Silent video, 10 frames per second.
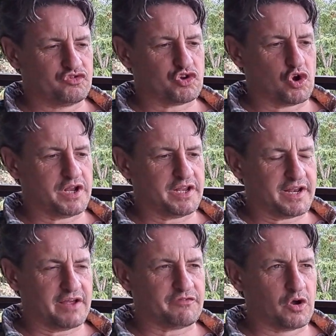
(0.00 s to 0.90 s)
journey
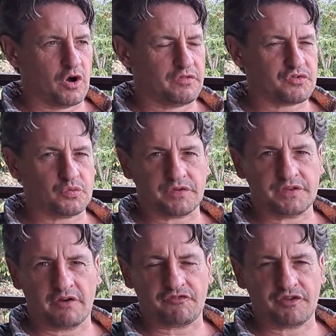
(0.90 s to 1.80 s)
that I've gone through with
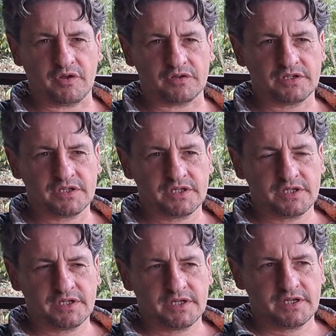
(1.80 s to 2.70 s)
Nuffield,
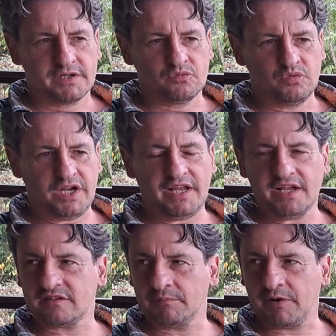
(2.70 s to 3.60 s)
really
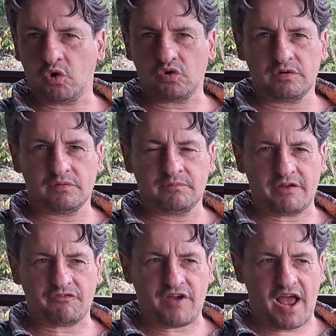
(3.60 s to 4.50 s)
it's about
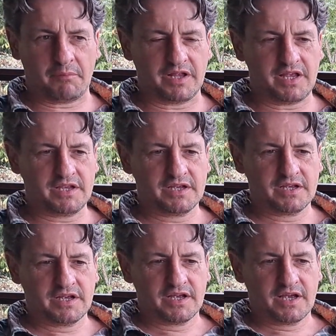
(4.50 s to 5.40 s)
my family
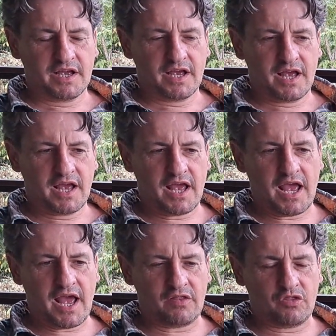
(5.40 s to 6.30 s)

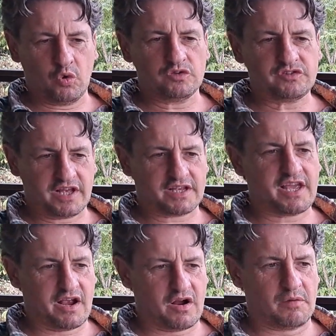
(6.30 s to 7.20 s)
and those that
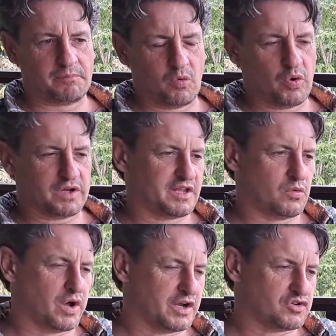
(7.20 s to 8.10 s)
care about what they
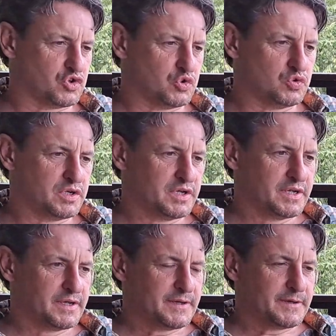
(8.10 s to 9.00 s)
want to do.
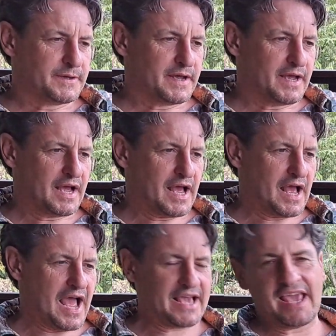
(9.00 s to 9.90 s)

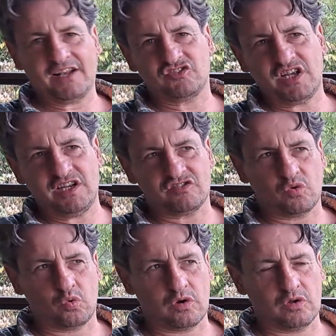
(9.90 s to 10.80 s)
I can't change
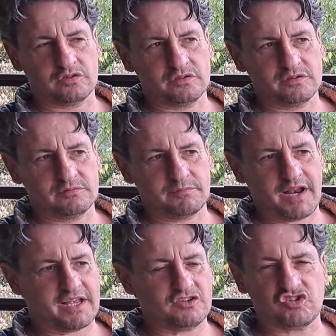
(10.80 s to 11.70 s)
the world, but
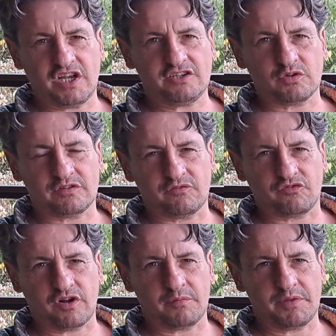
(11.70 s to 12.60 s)
I can change what's in
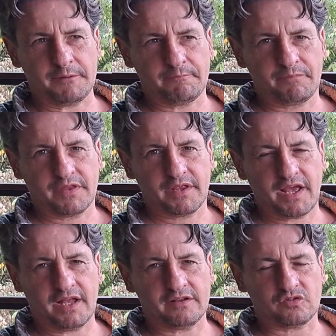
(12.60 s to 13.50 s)
front of me.
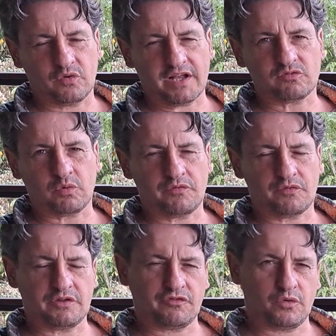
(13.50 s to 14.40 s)
And so that's what we've
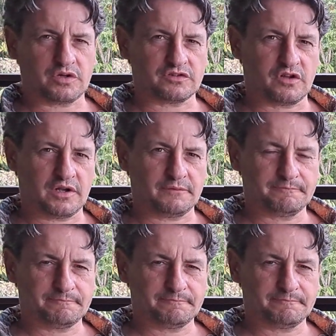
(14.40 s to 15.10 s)
really focused on.